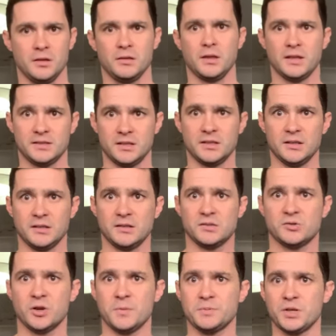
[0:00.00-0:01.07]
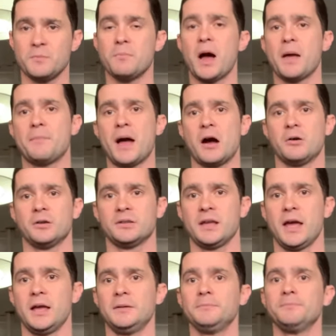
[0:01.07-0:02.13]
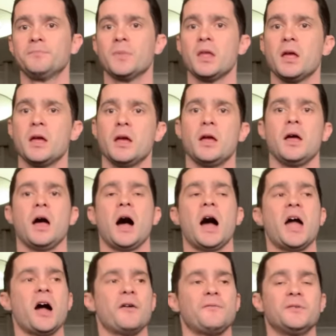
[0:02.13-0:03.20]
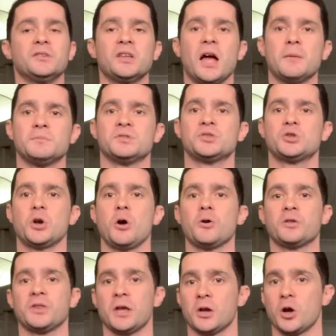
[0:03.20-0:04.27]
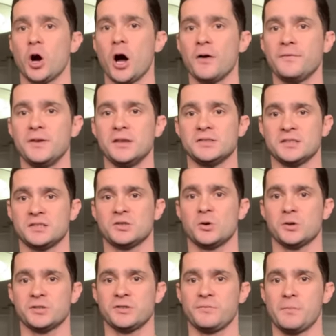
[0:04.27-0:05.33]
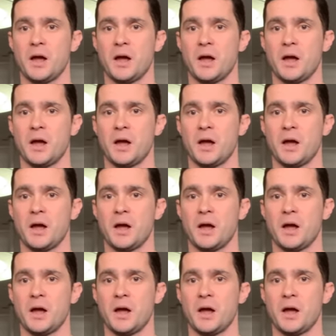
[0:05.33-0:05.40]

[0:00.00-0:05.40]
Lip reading: It's in the description, My Power 10. I oftentimes joke that coffee is the source of